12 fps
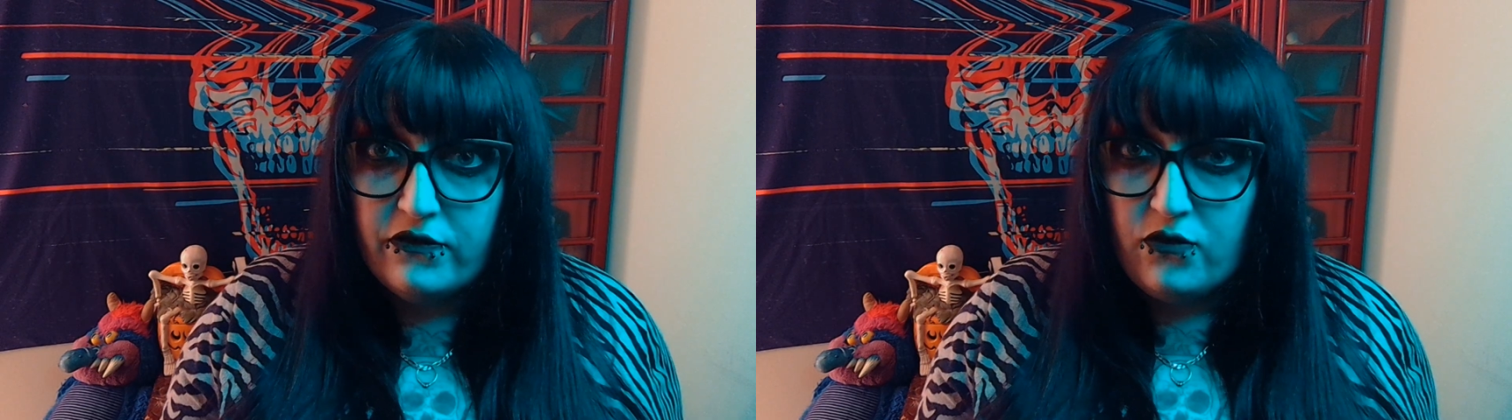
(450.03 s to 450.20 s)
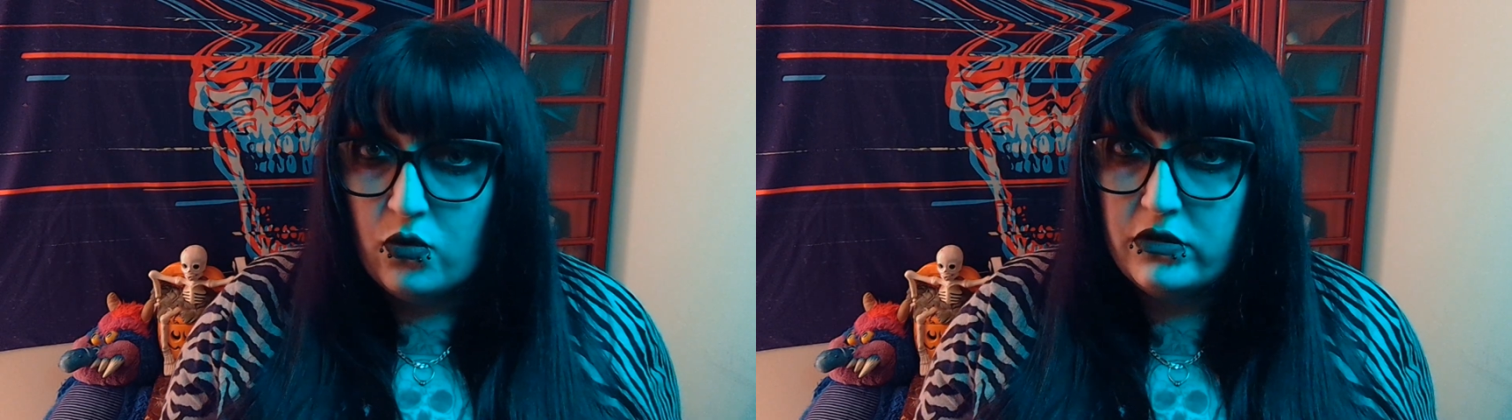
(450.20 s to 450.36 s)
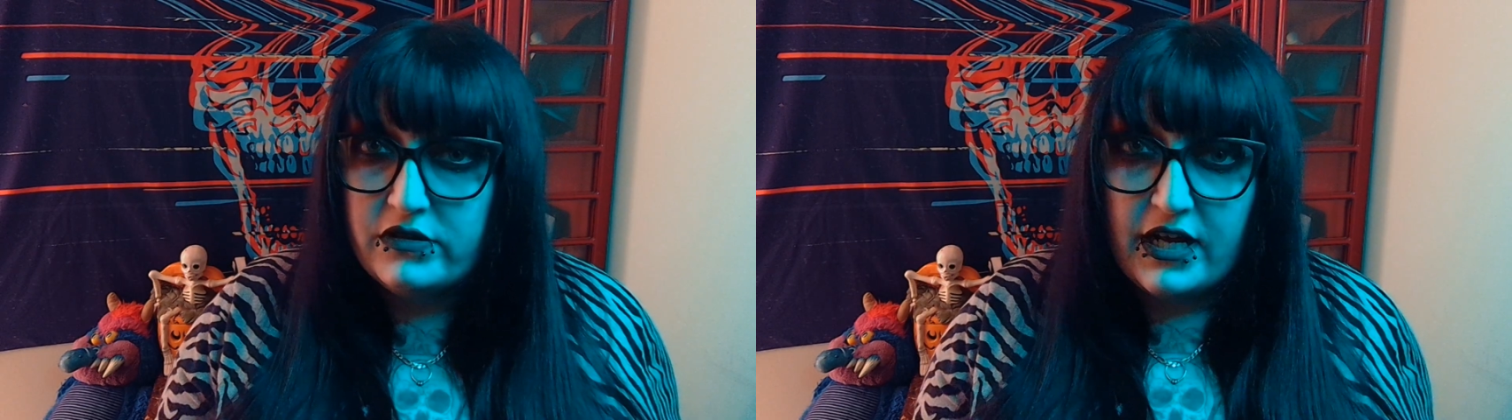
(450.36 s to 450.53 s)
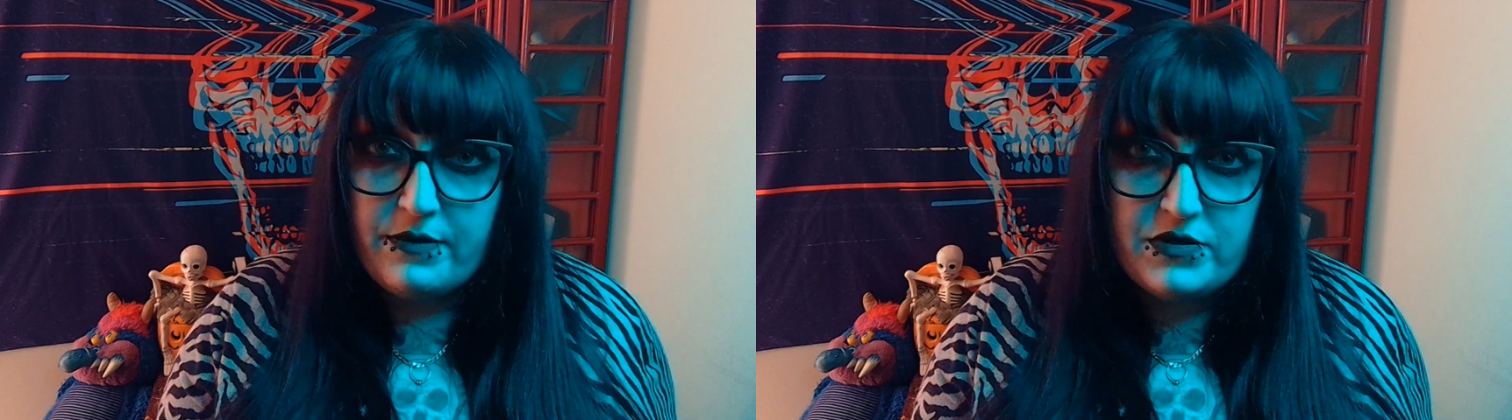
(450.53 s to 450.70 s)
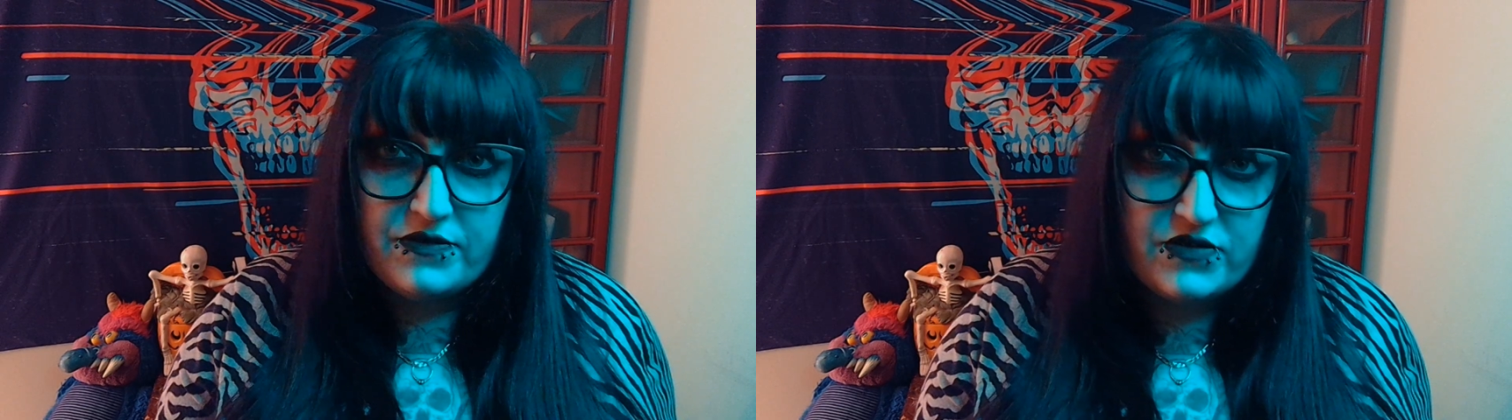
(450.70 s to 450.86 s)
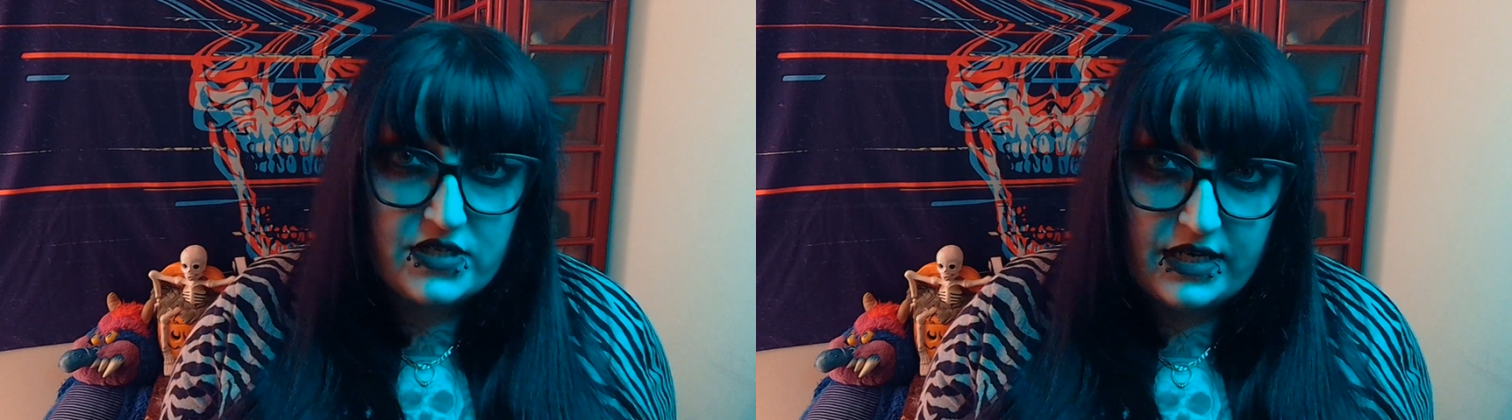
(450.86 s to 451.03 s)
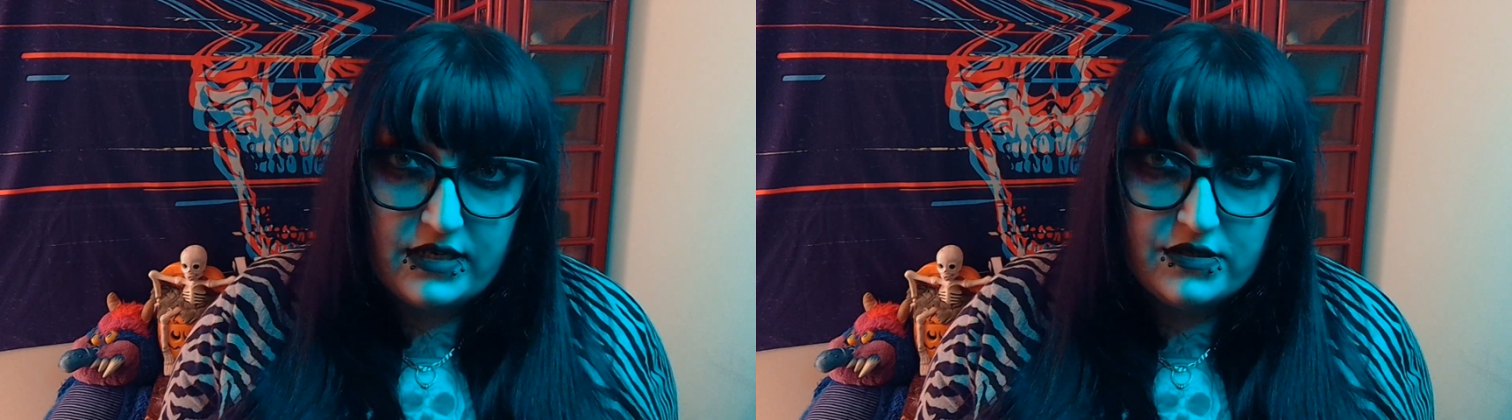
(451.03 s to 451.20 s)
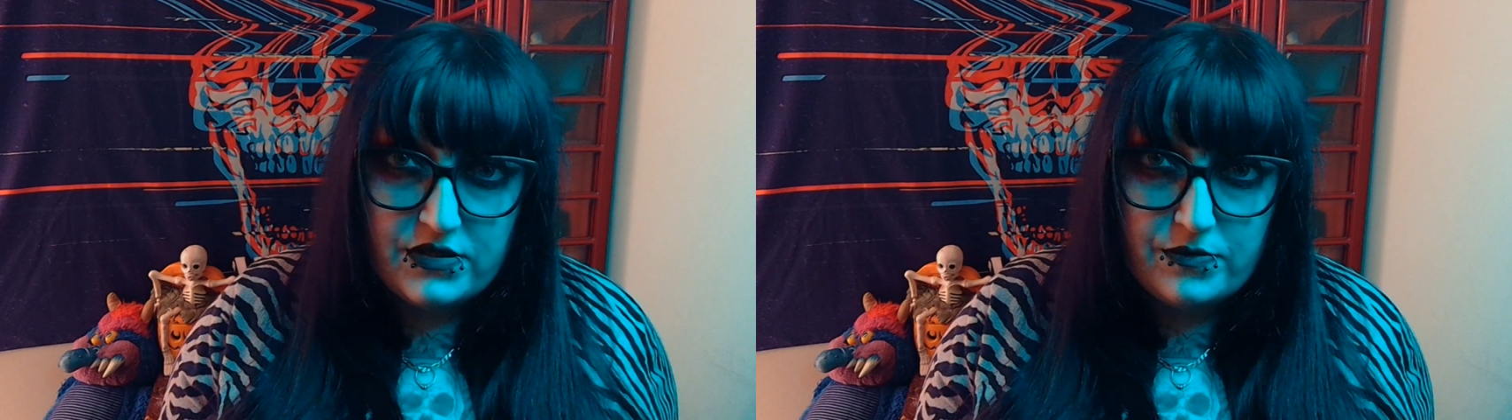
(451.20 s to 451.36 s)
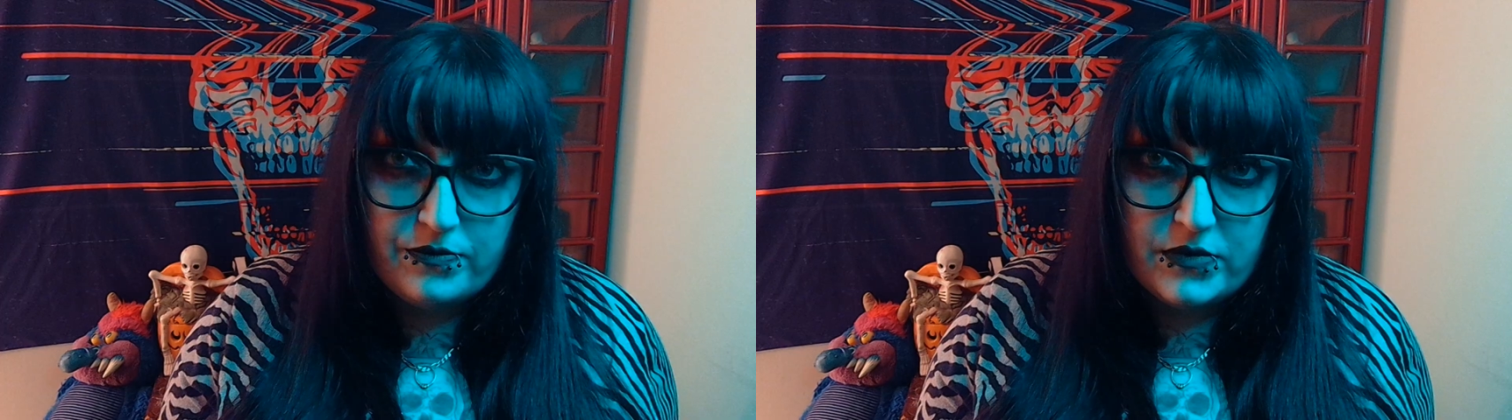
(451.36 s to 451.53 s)
4 types of
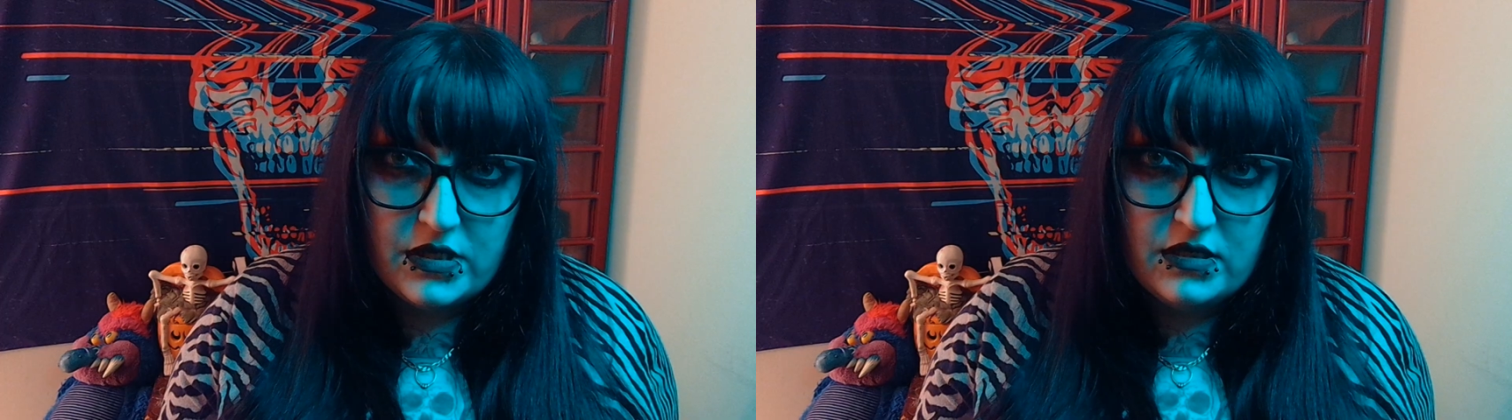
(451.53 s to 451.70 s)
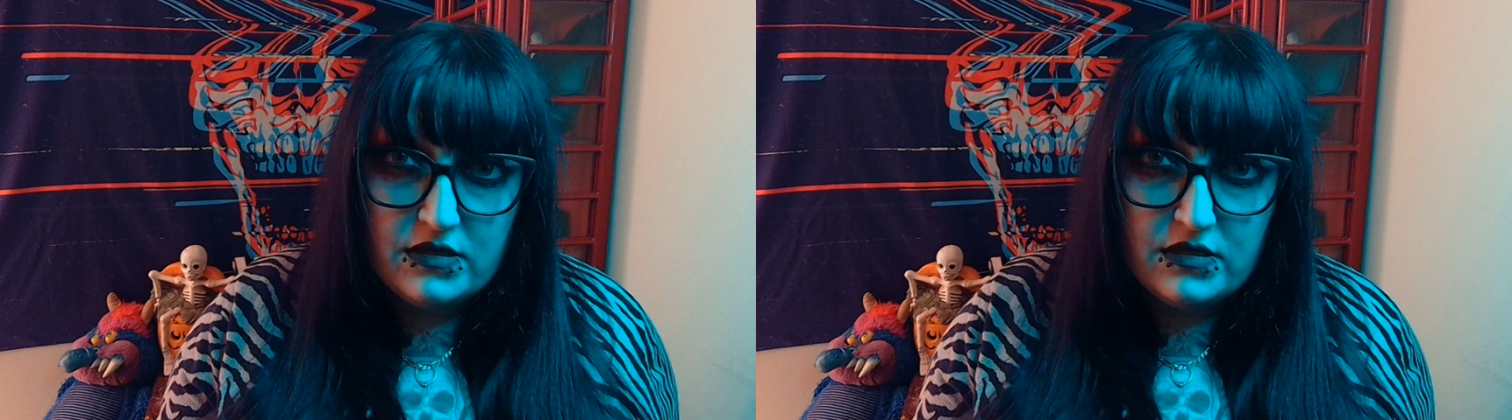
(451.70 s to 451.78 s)
sadism.